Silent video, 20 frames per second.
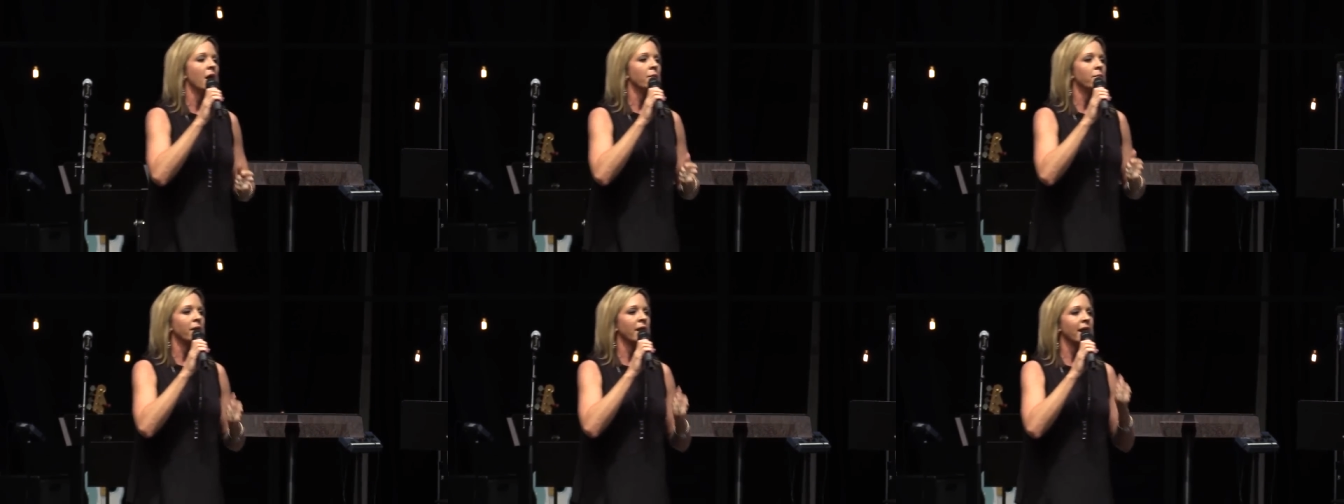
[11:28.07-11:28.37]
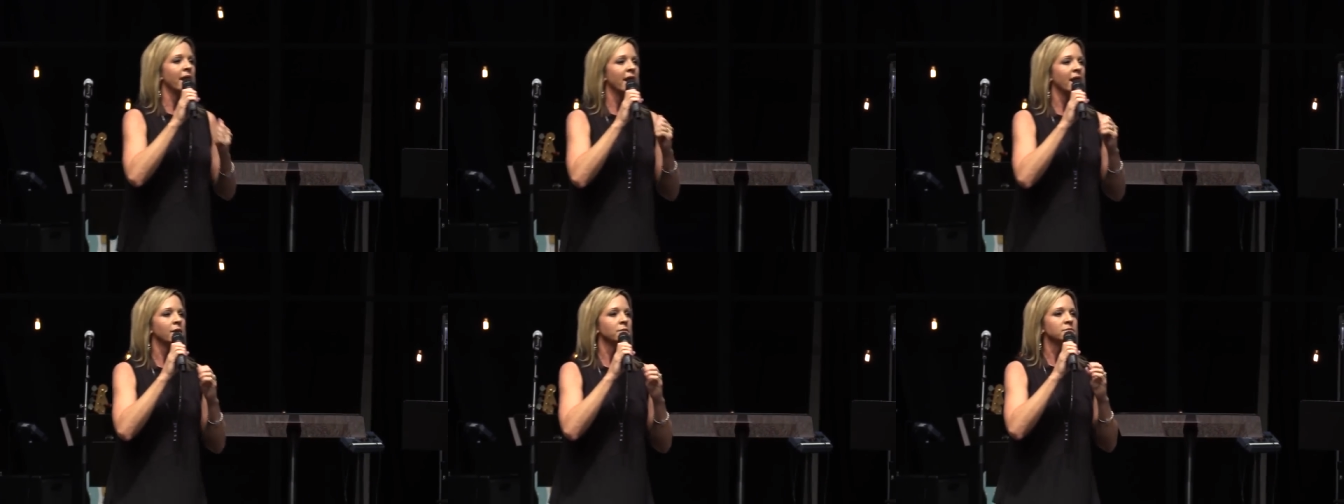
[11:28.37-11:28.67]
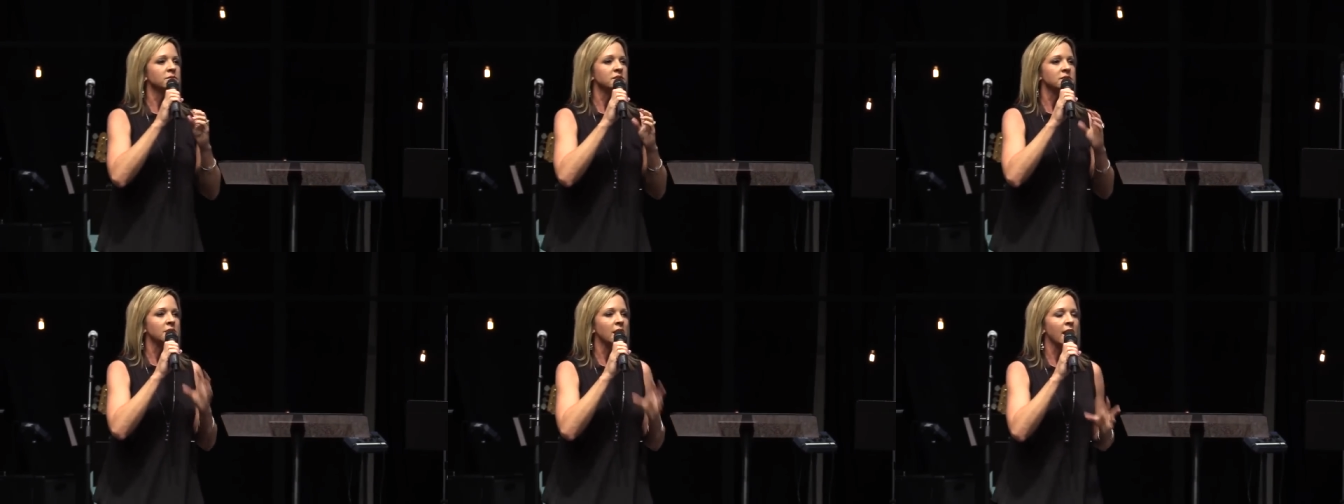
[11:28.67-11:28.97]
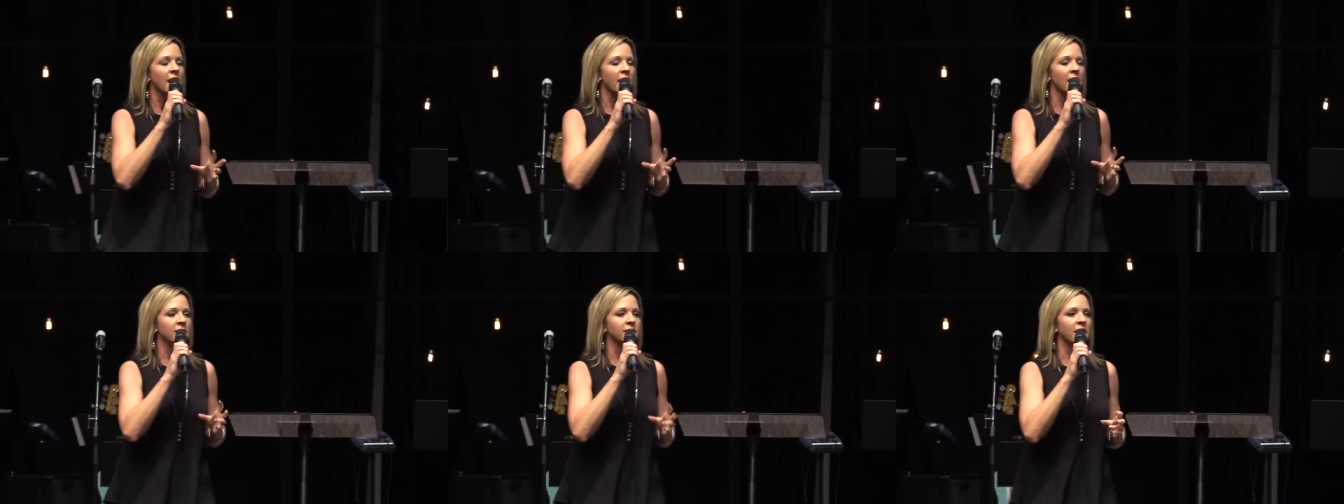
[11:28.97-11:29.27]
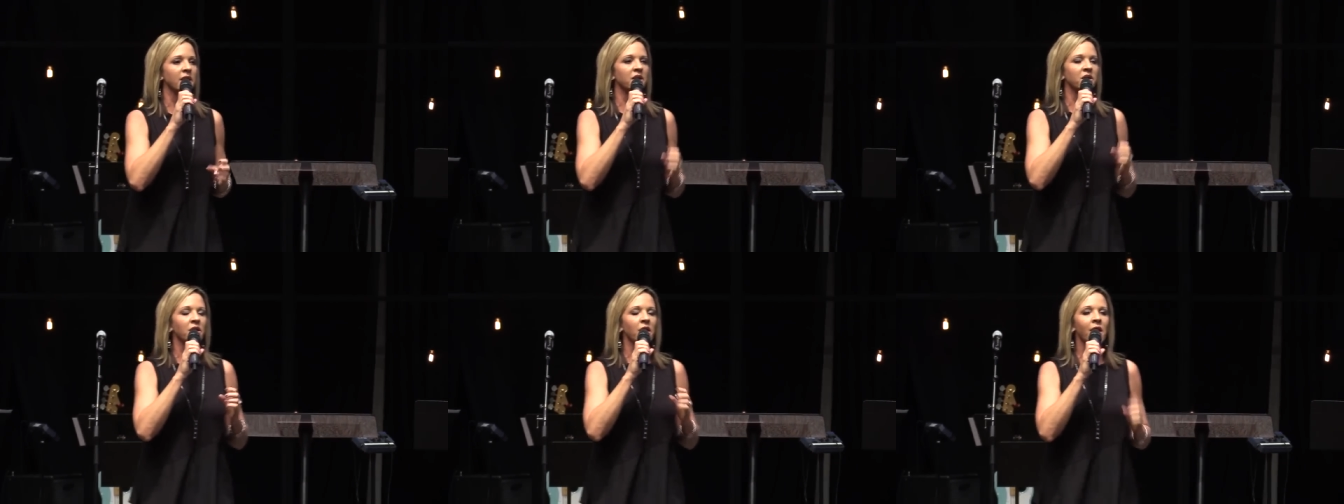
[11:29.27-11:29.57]
But I am saying
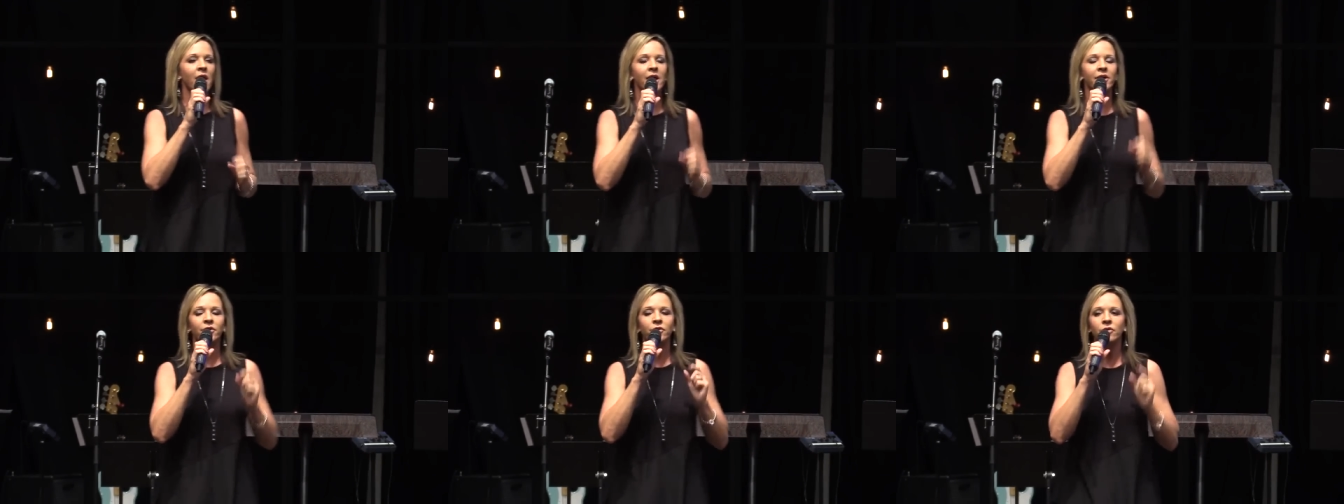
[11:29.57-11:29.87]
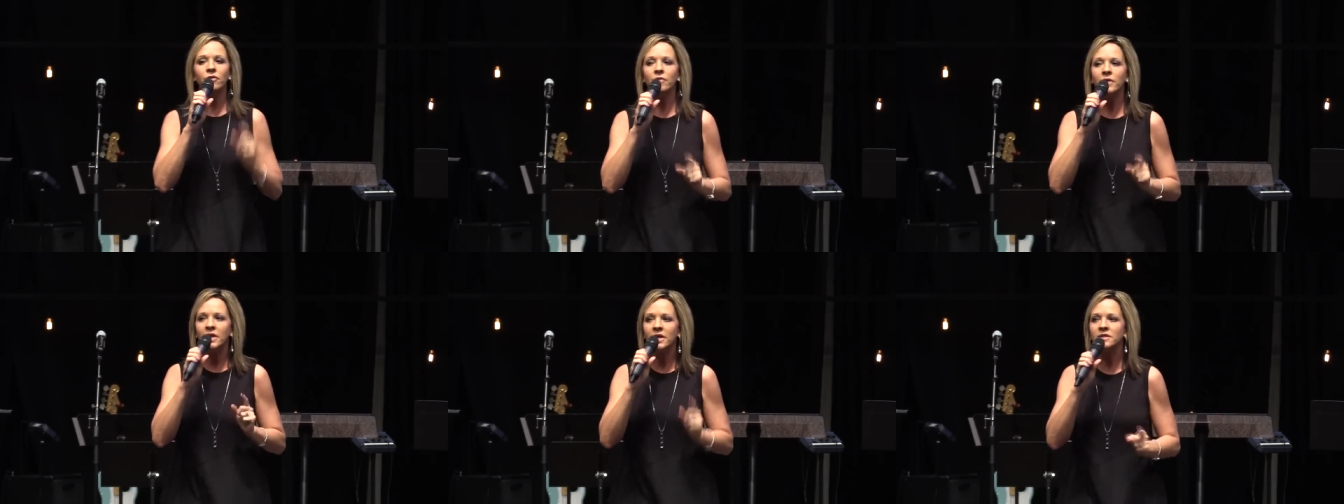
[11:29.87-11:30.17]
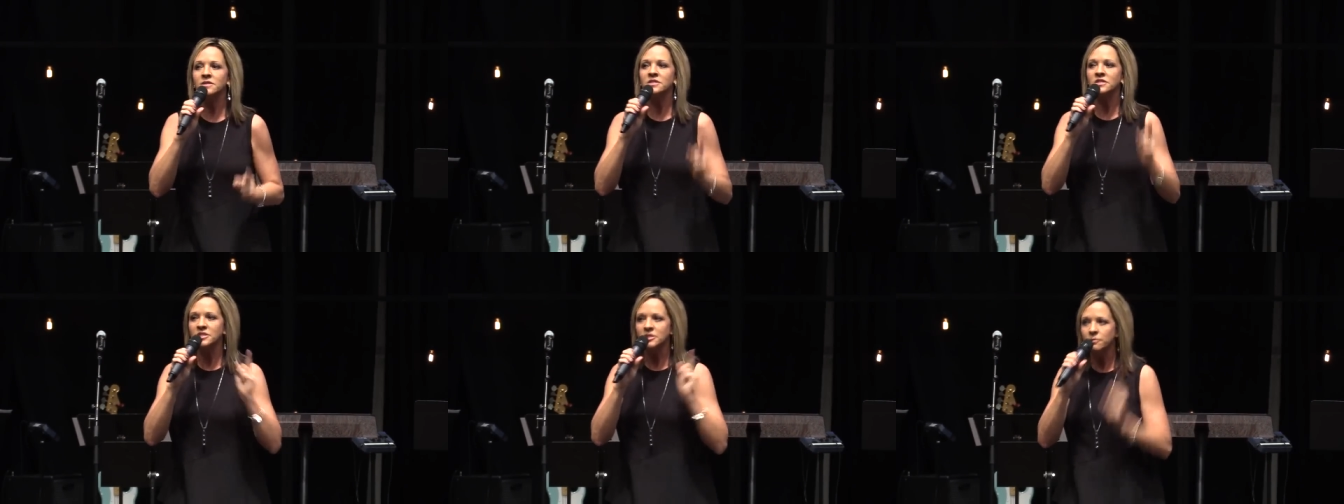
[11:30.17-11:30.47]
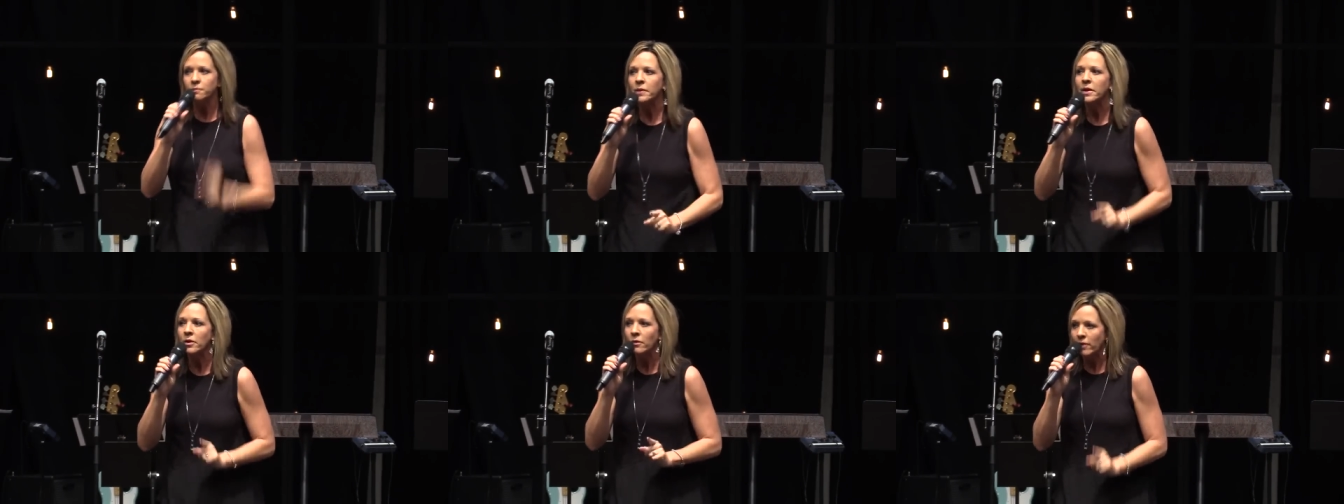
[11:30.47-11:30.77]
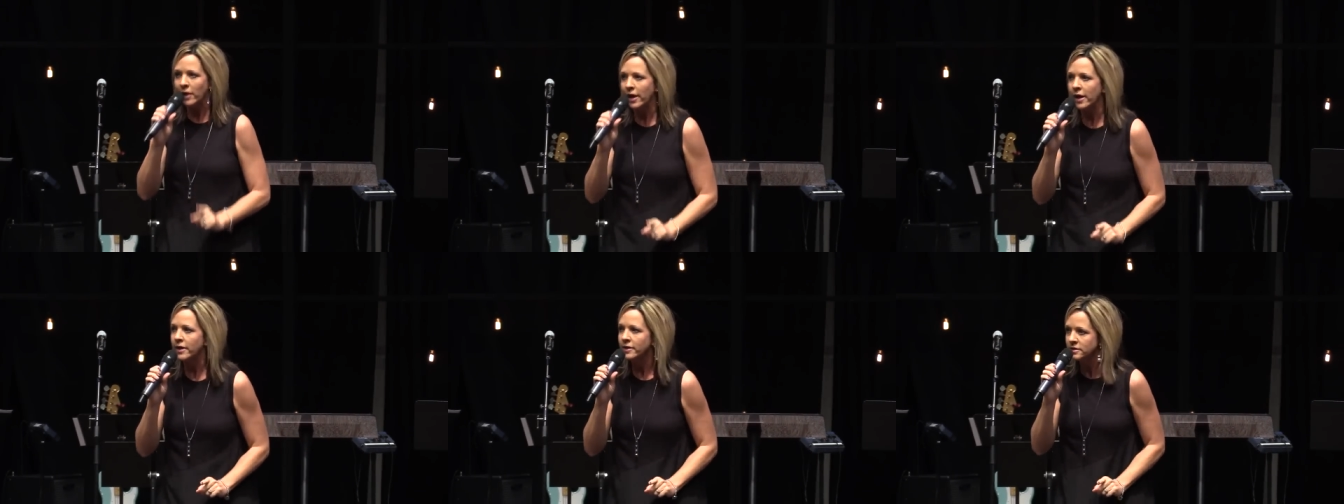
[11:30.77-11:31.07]
that God, who is
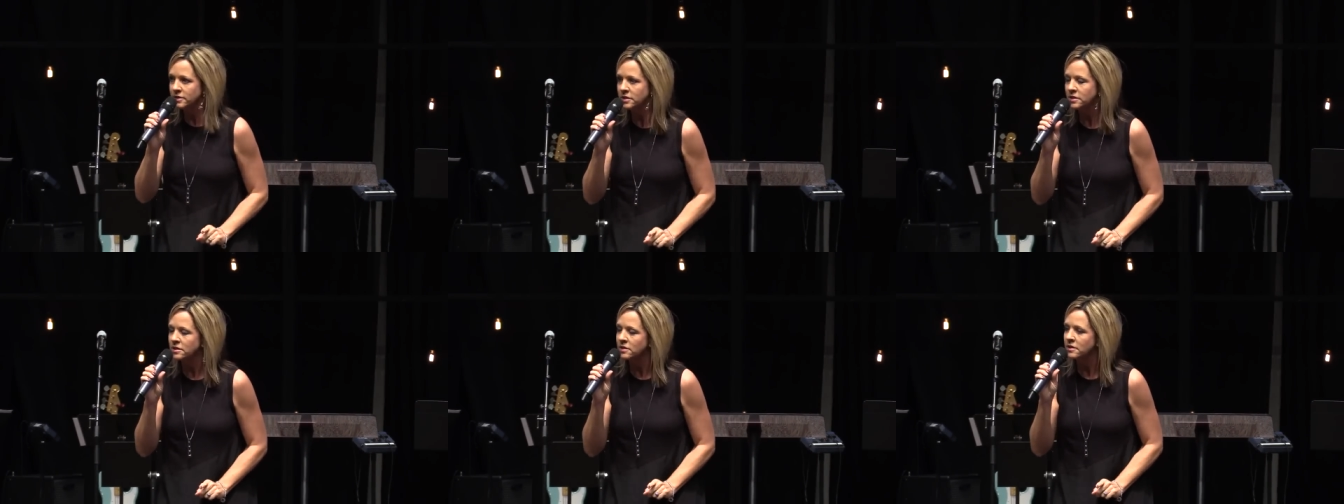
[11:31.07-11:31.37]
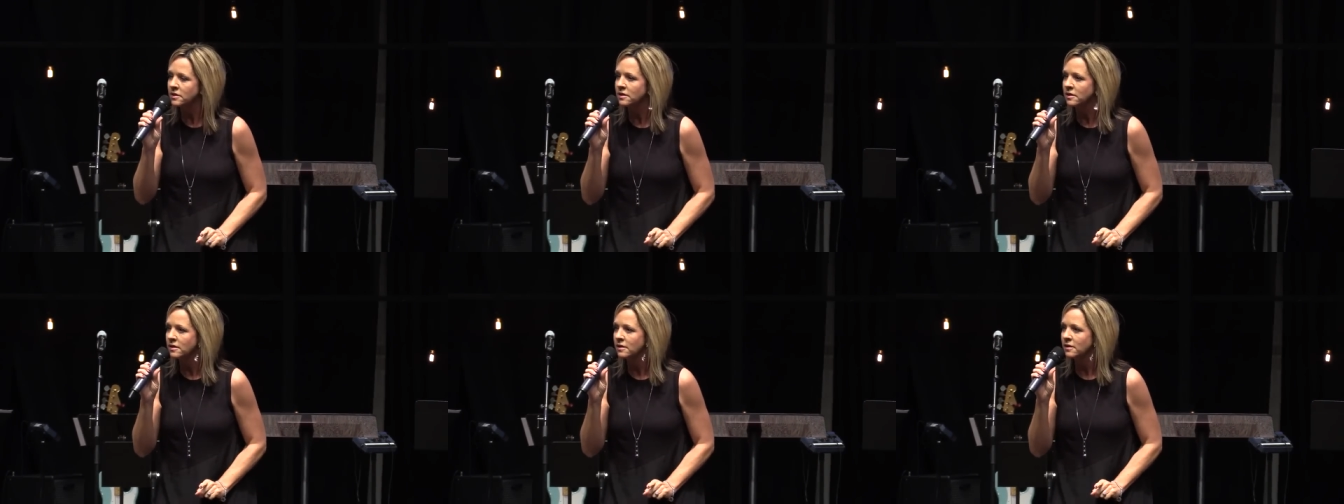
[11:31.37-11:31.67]
spirit,